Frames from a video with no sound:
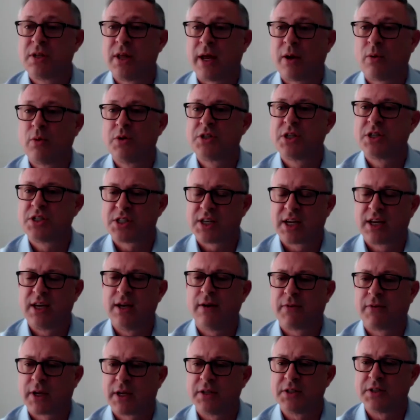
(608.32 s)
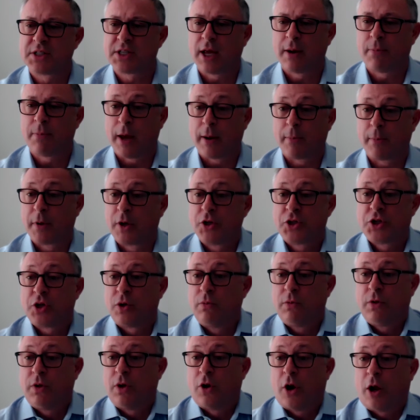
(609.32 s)
That was a significant setback because
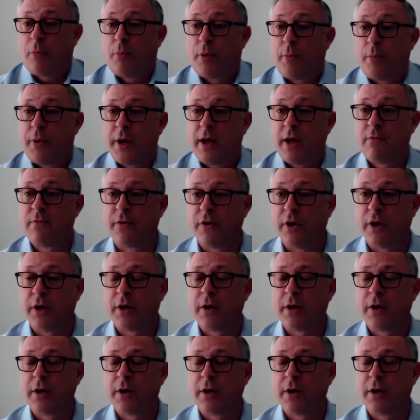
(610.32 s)
you're, you're not prepared for it.